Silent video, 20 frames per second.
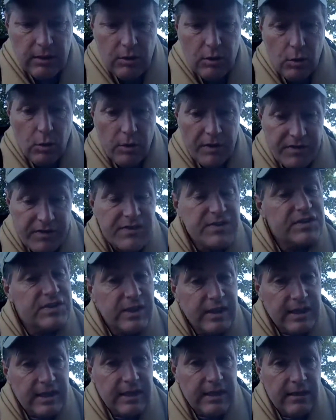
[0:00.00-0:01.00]
With the
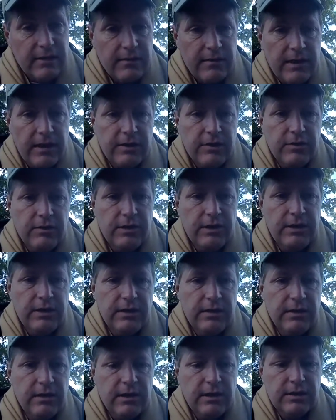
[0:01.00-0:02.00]
city, then you
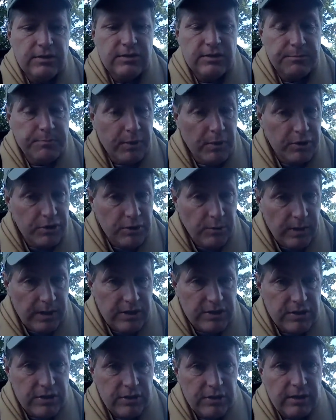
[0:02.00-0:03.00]
need some
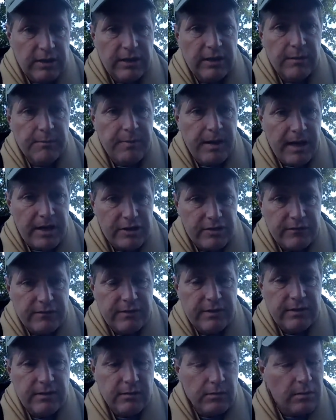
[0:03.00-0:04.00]
punctuation. You need an
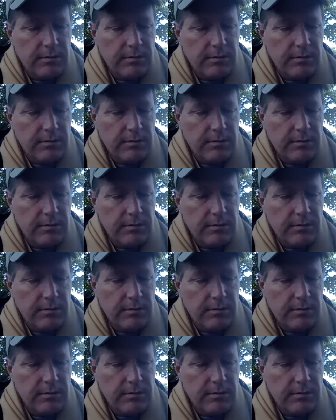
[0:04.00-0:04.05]
apostrophe or